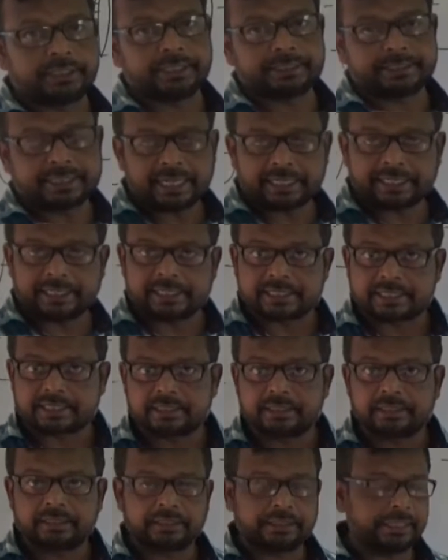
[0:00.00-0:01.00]

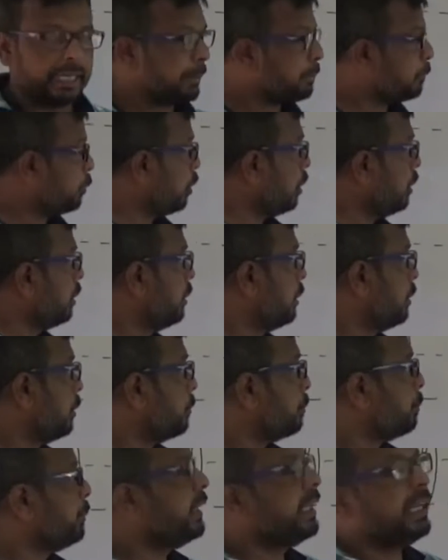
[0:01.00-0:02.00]
circles. Therefore,
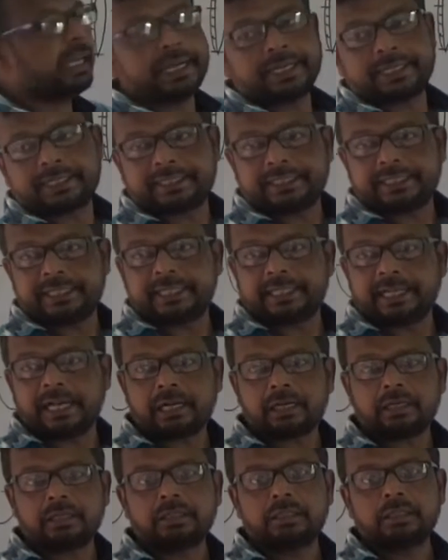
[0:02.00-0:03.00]
B and dl
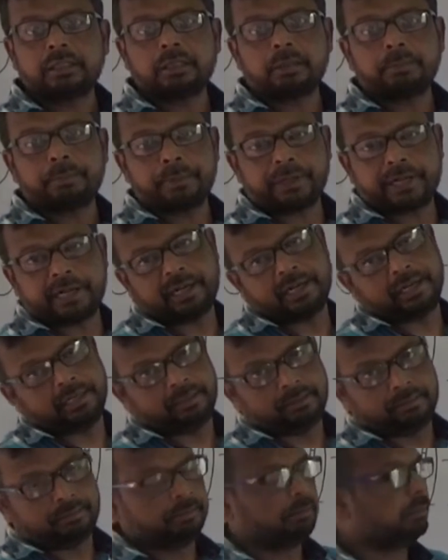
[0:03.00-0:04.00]
are
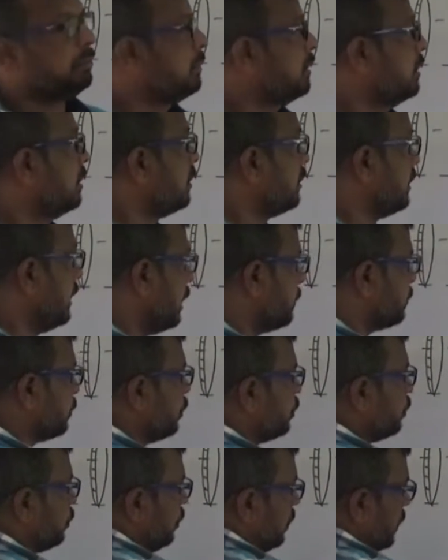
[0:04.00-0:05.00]
parallel.
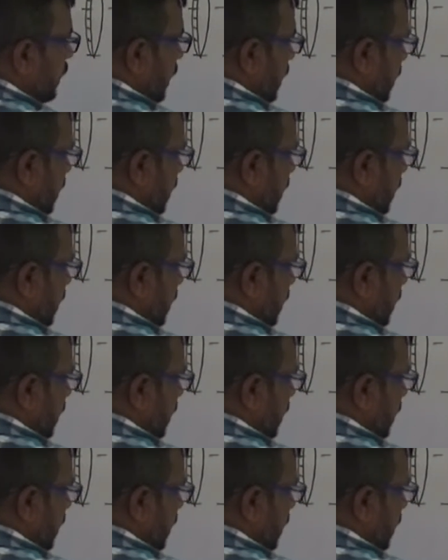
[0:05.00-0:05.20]
Therefore, we can